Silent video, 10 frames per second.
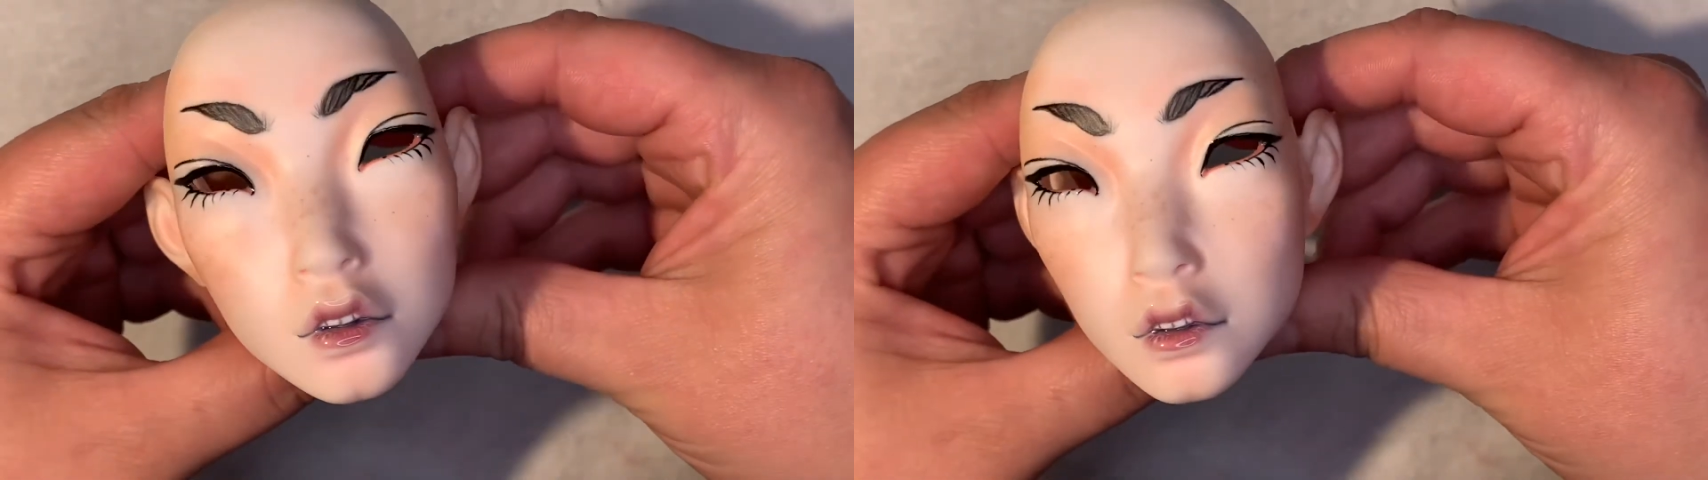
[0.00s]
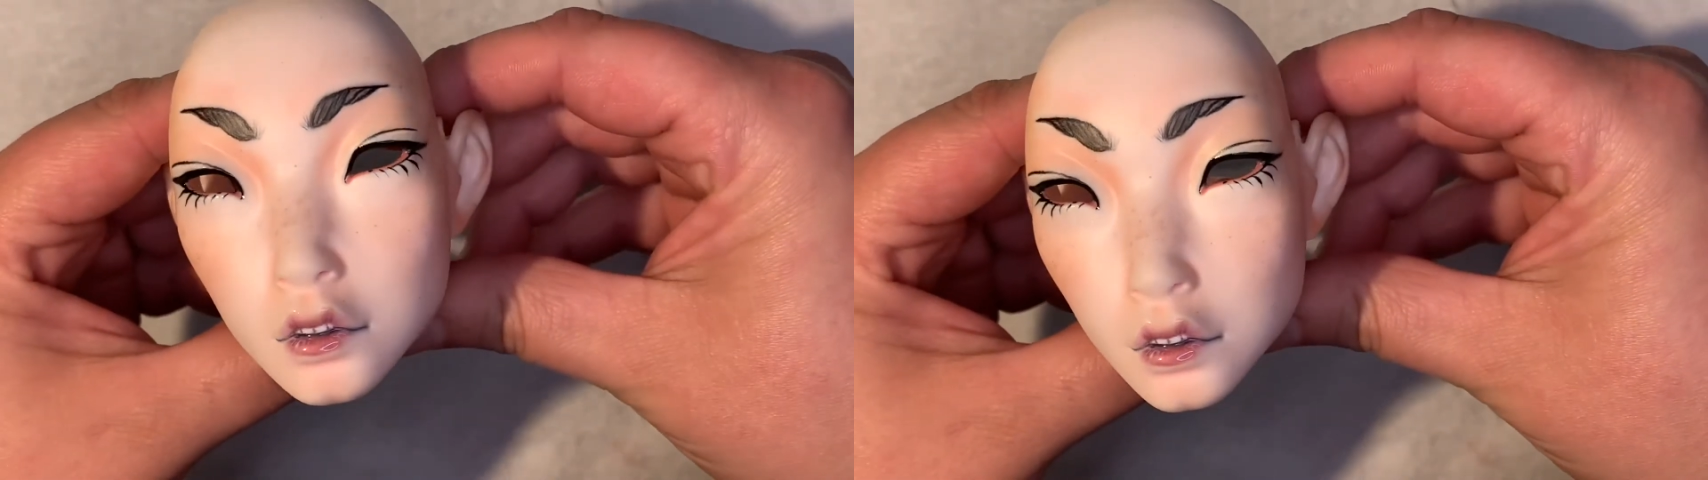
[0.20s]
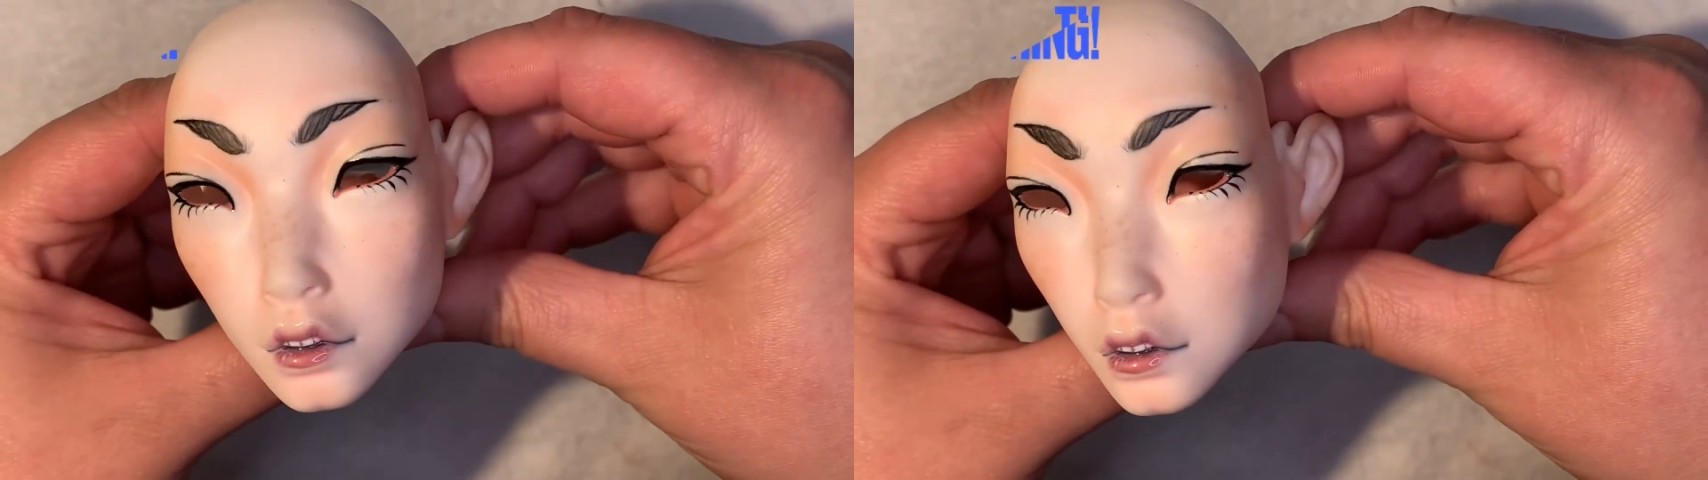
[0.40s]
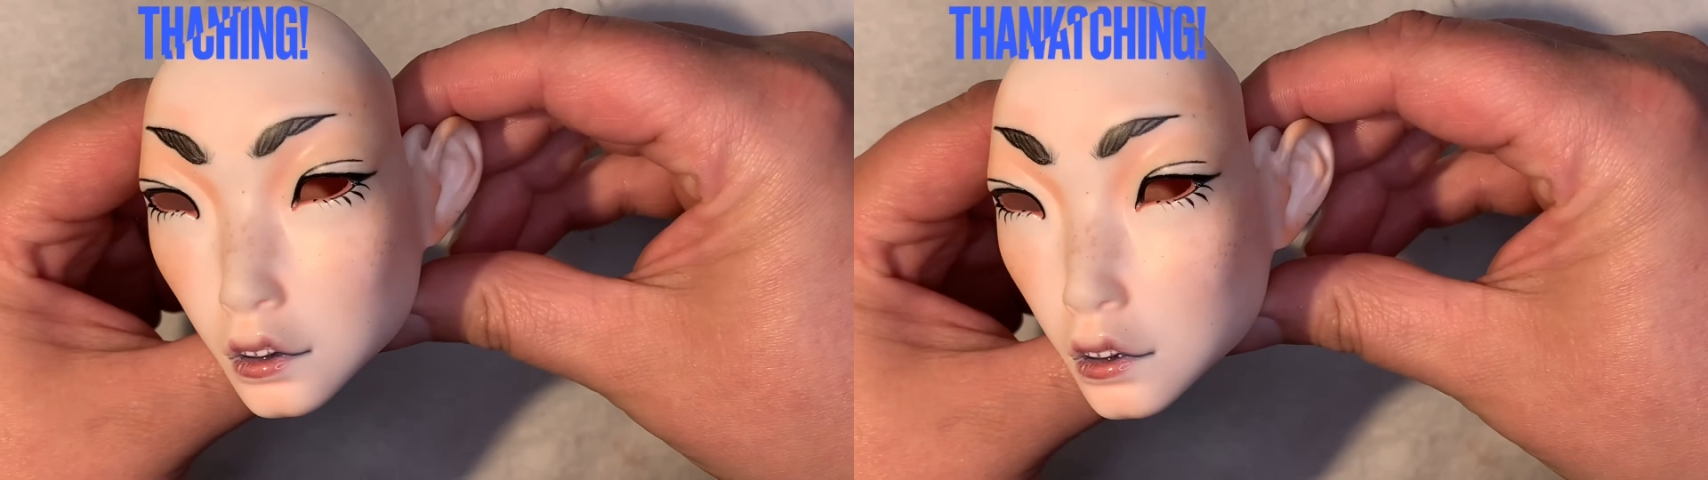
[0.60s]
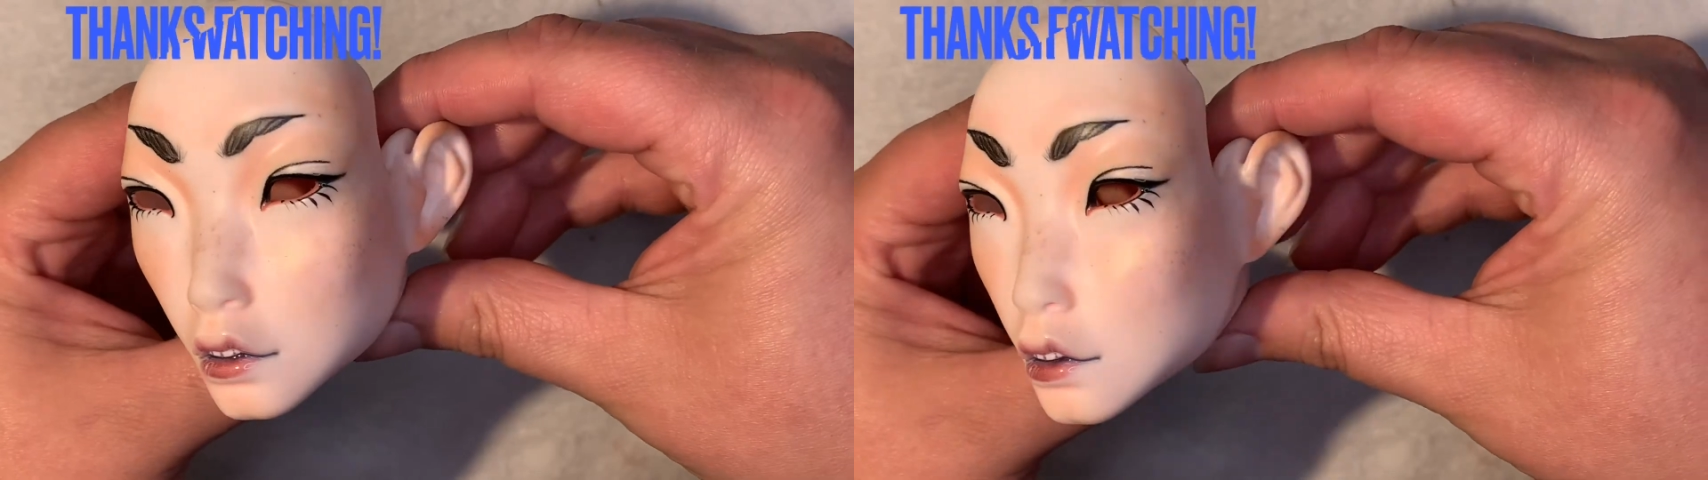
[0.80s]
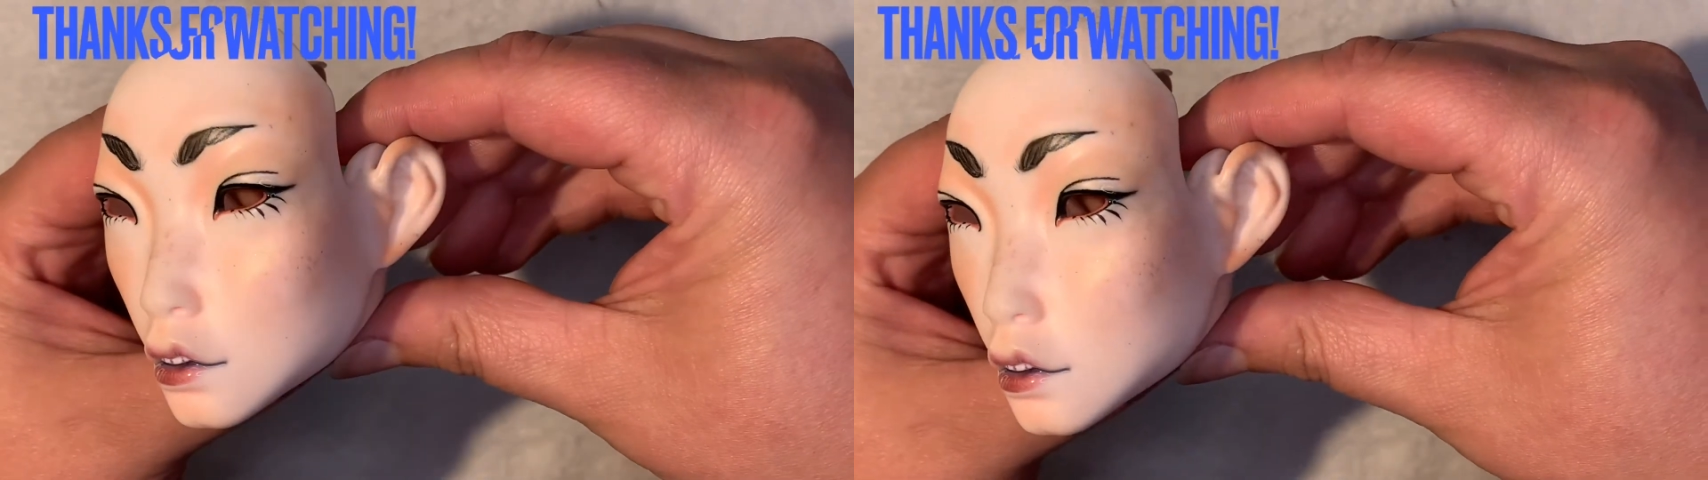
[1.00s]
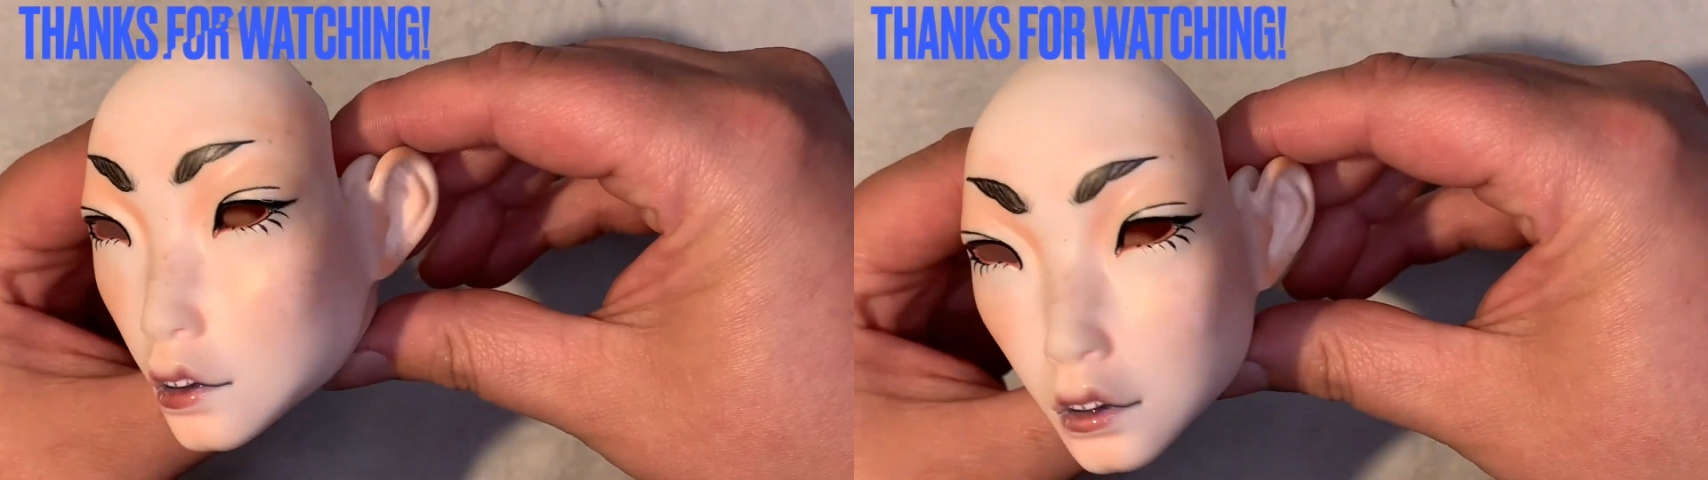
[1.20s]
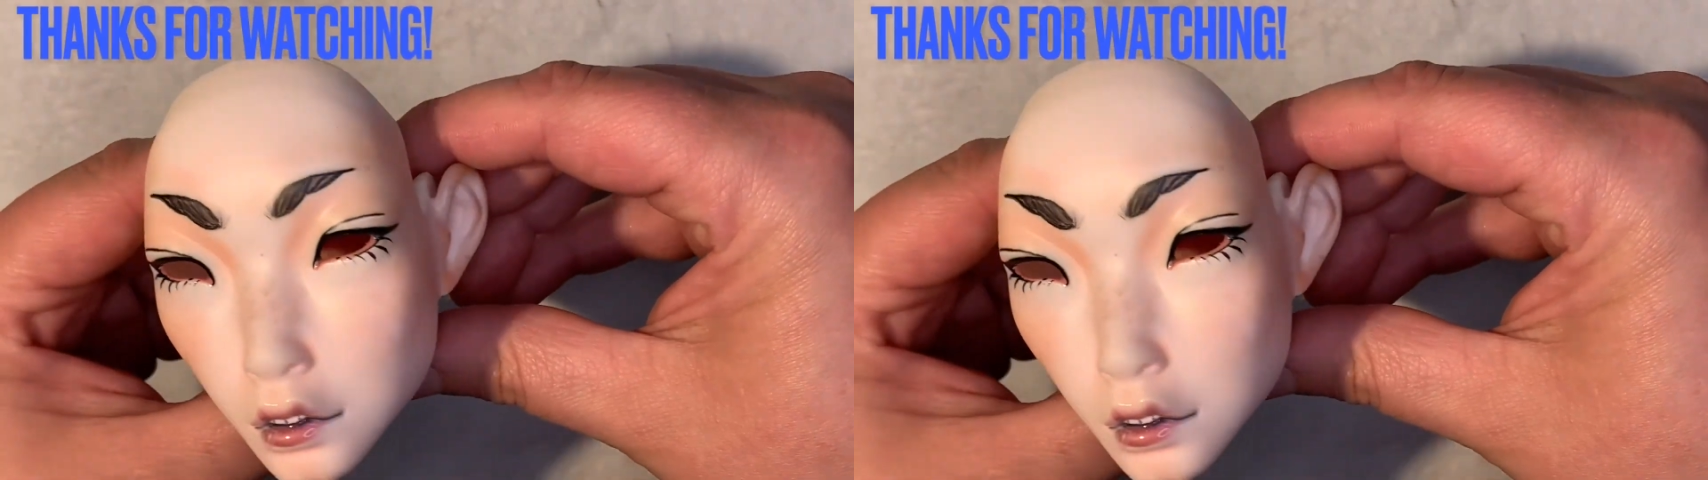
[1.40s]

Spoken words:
yes, I really